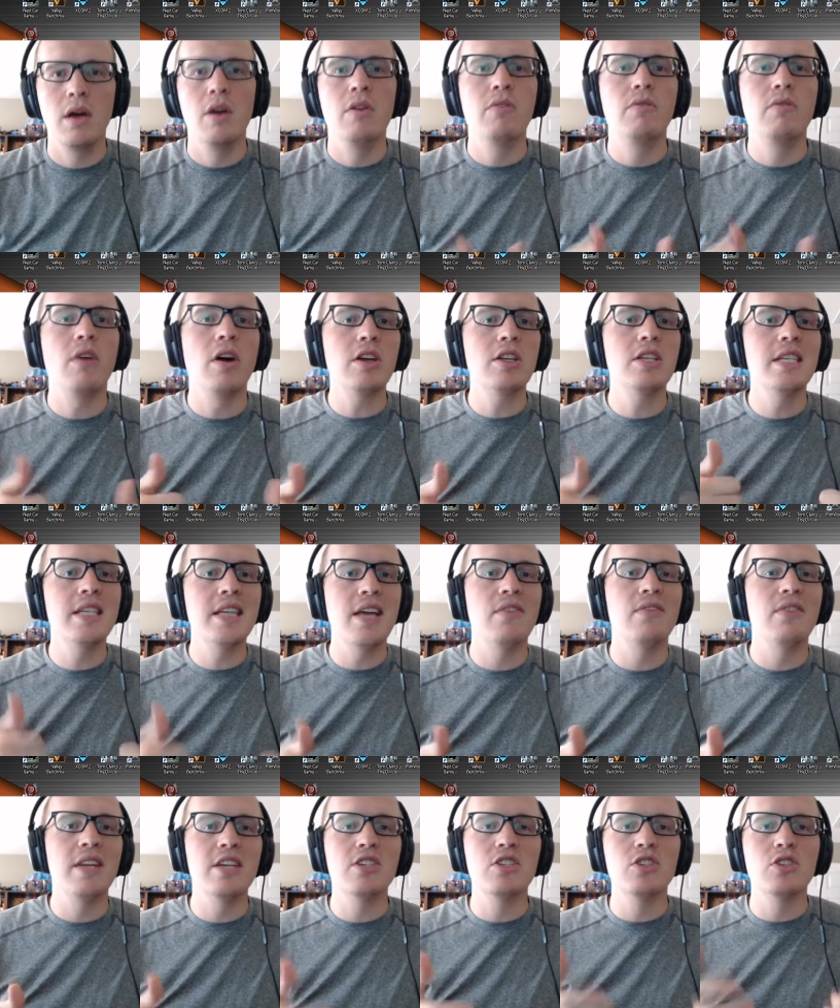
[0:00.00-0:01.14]
Function
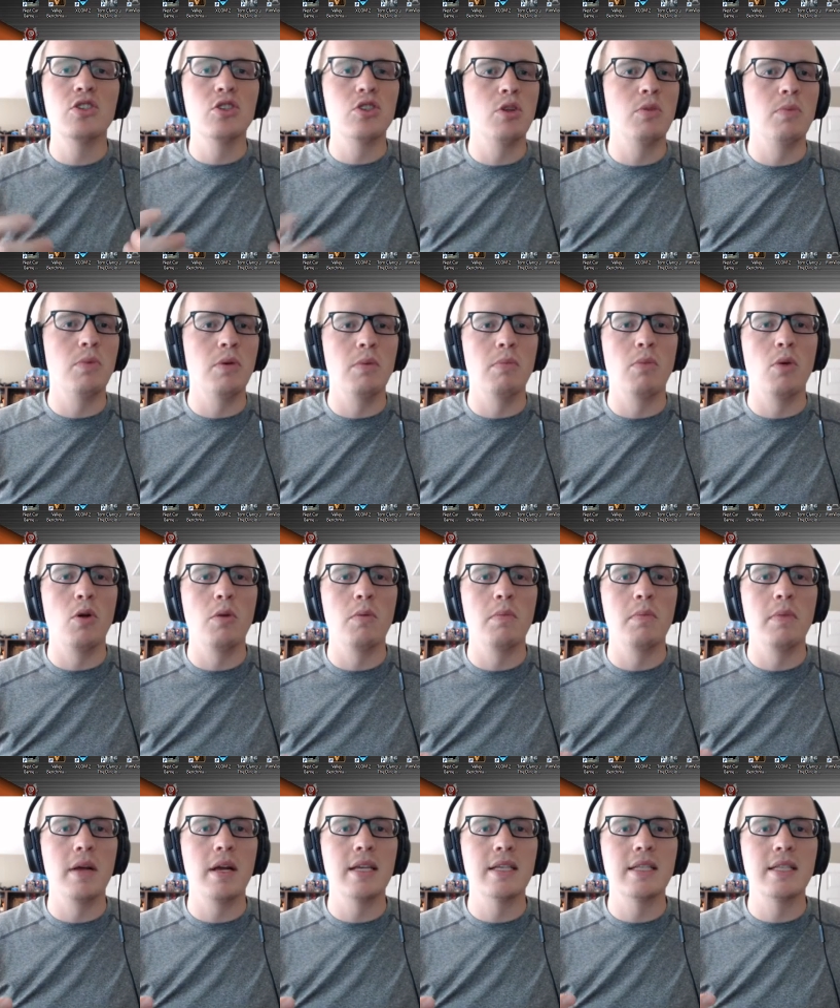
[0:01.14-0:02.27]
definitions are super important
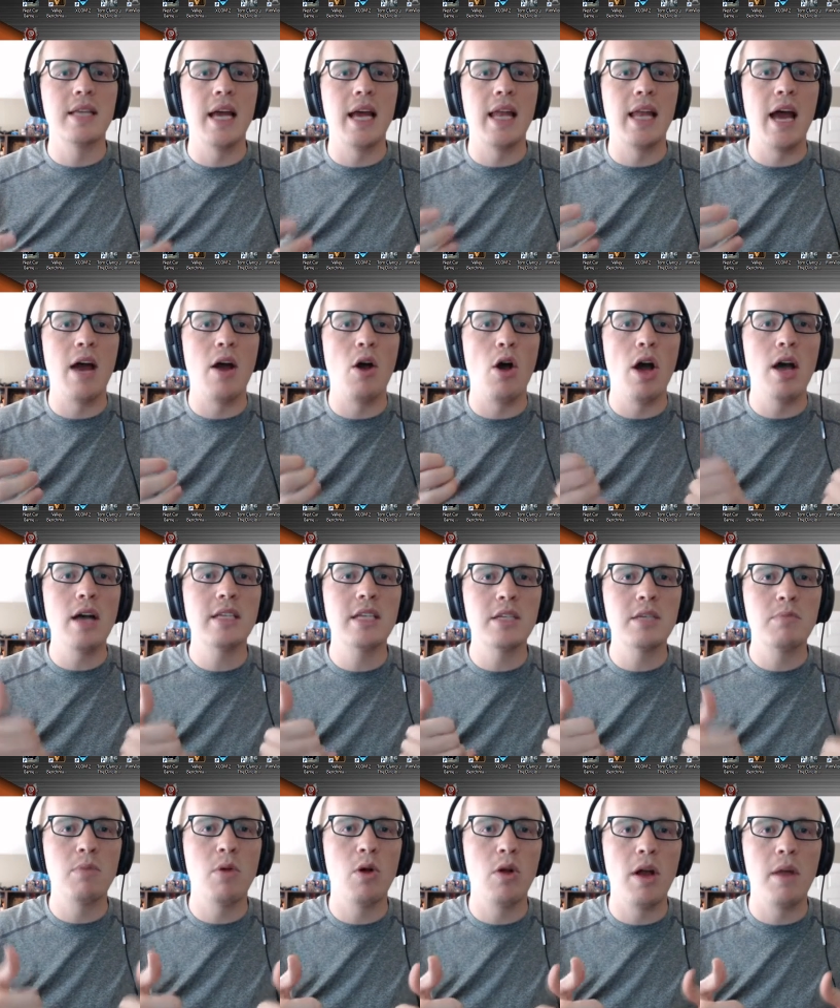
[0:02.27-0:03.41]
because they allow us as
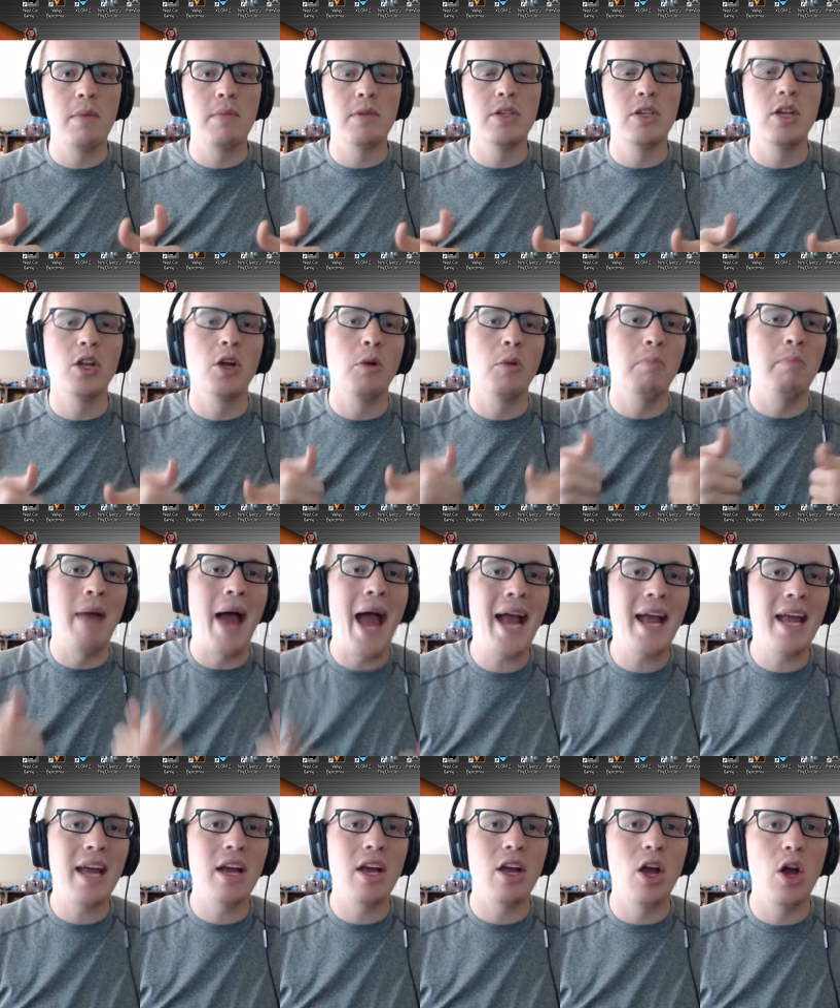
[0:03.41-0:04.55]
programmers to look back
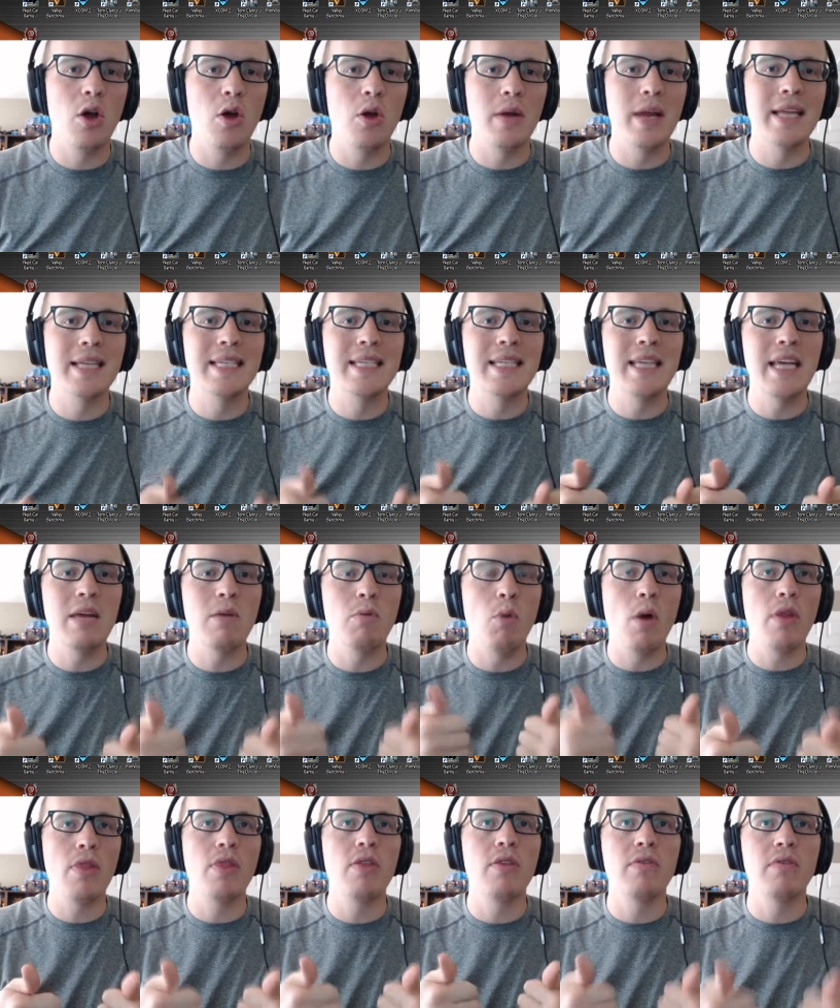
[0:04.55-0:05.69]
at code and see what
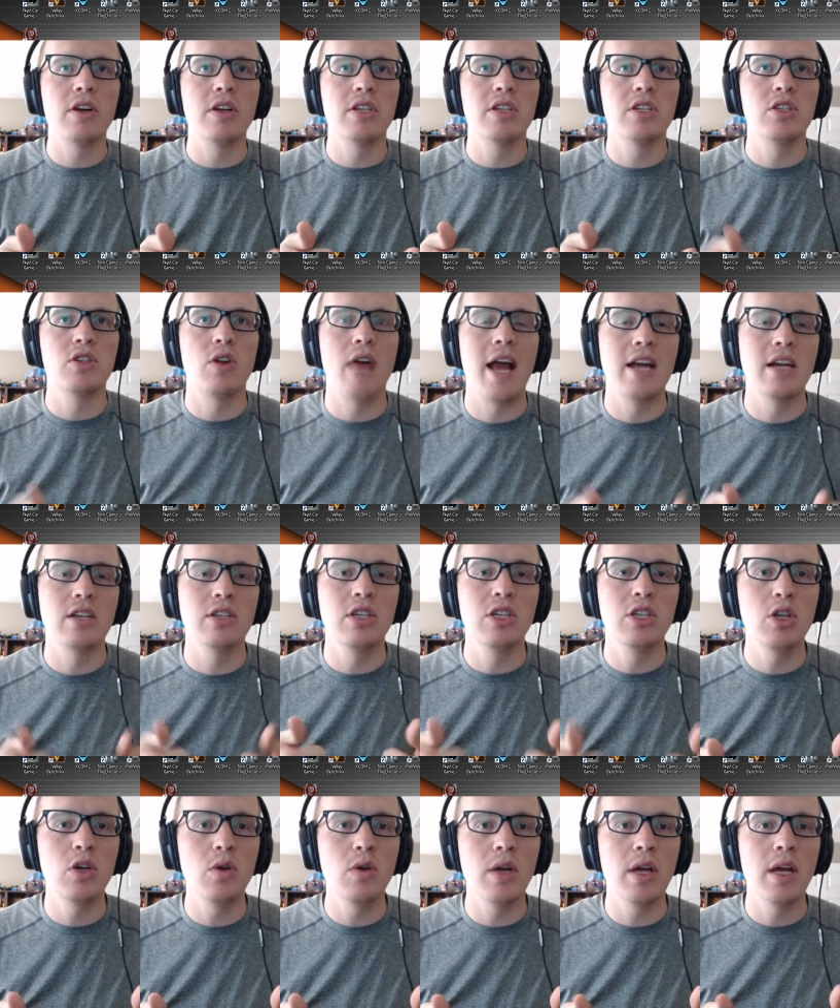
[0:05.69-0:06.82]
the functions are actually
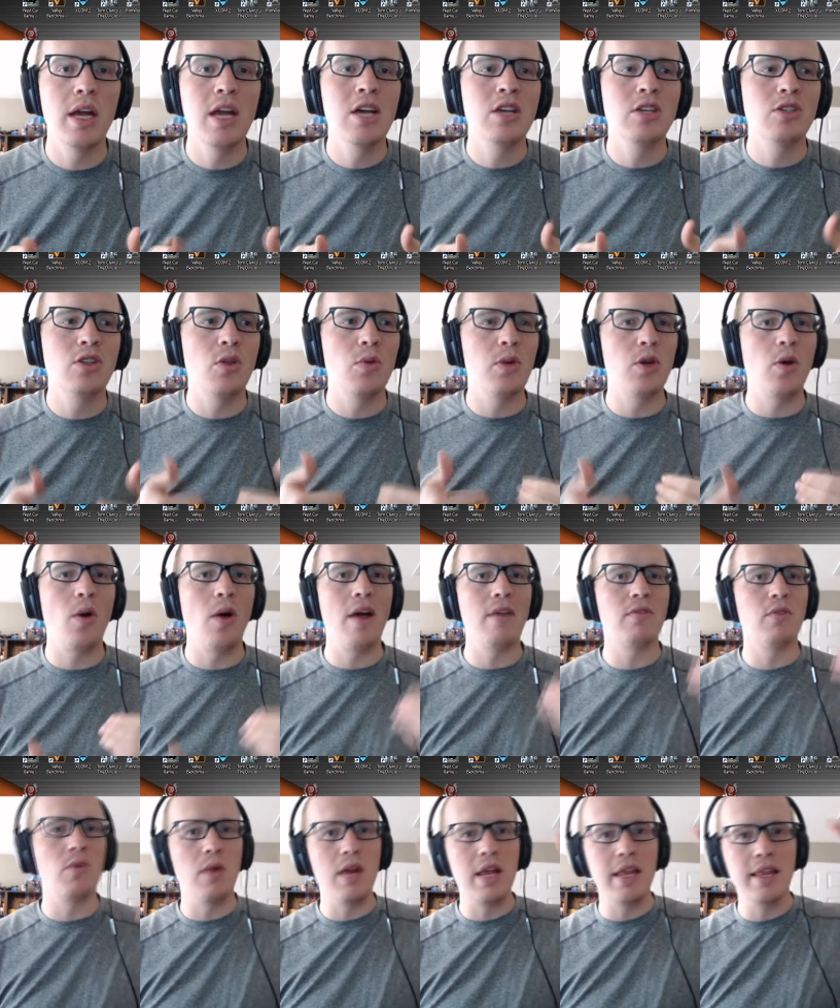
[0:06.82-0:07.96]
doing so that we don't have to
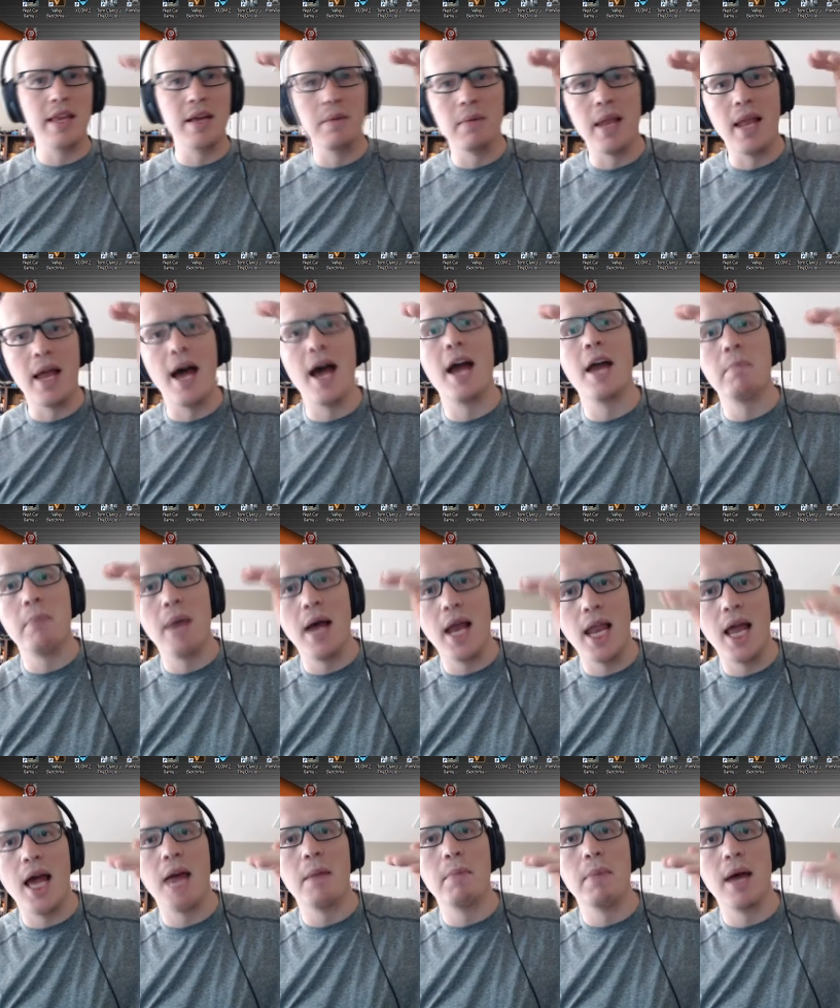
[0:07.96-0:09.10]
read them line by
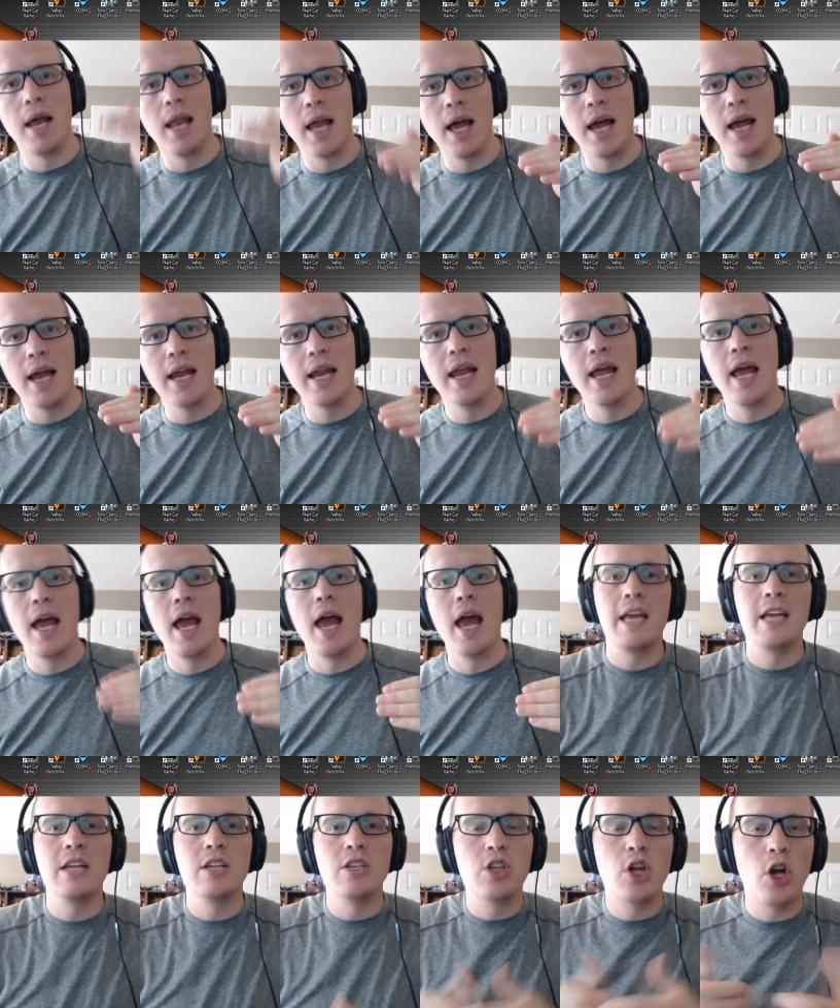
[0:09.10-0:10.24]
line by line and
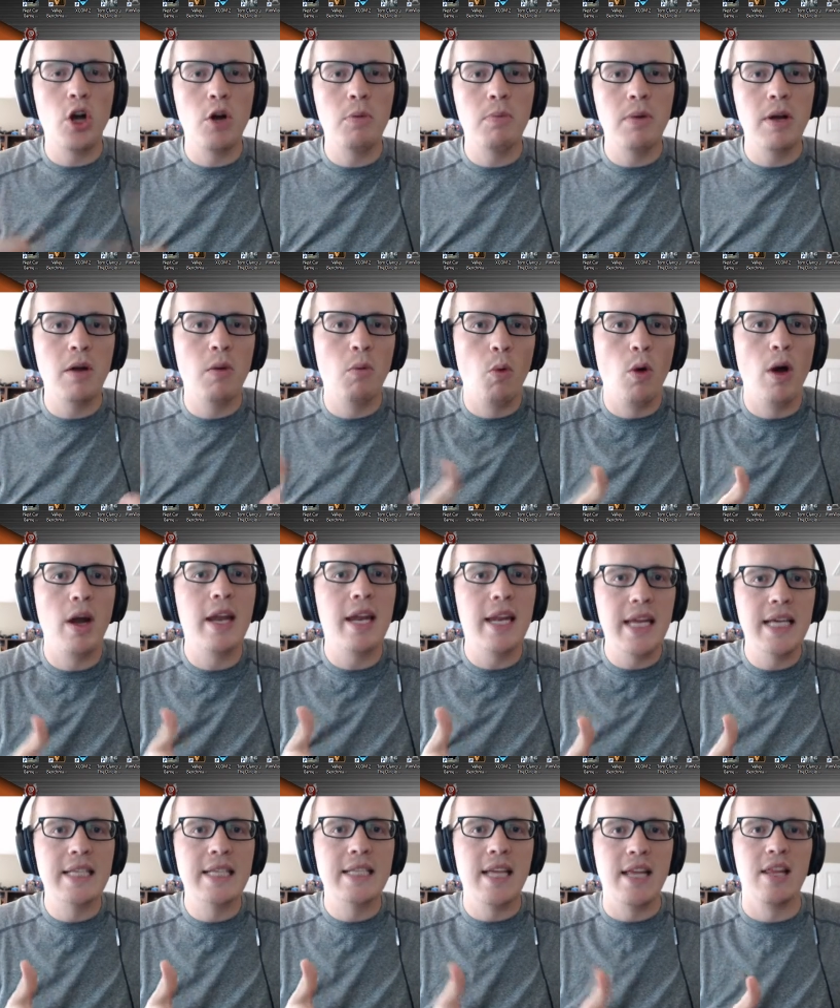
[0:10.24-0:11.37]
interpret what it is
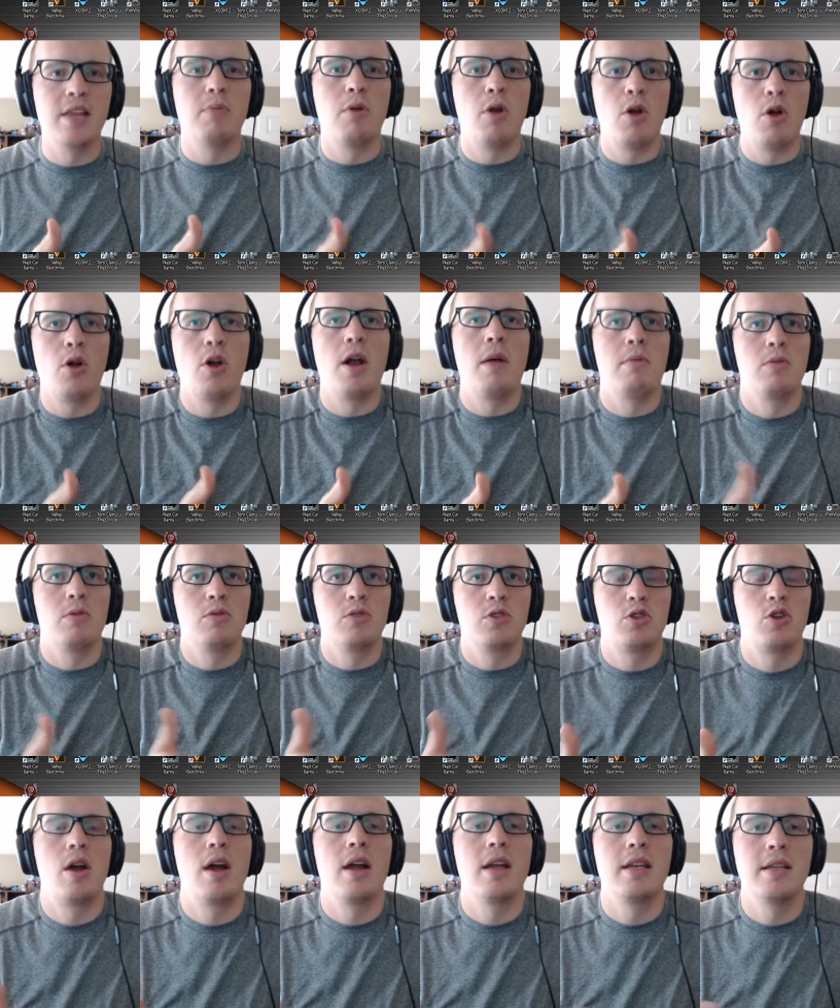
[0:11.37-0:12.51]
that the programmer was
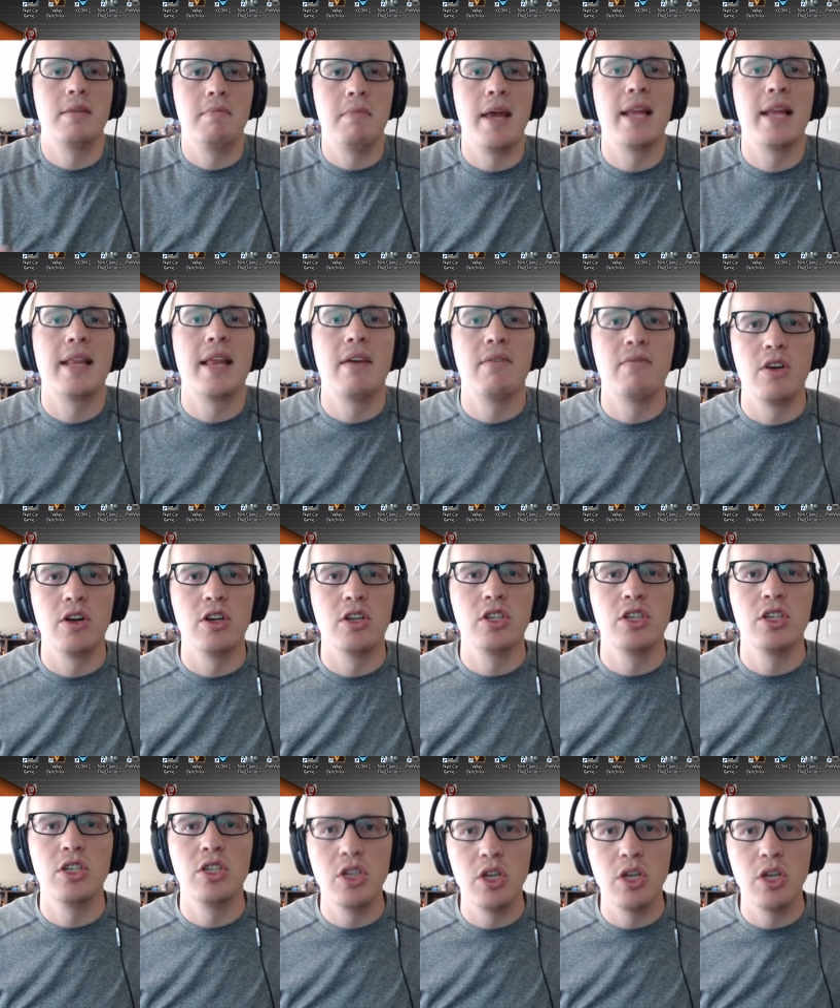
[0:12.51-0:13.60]
trying to make that function do.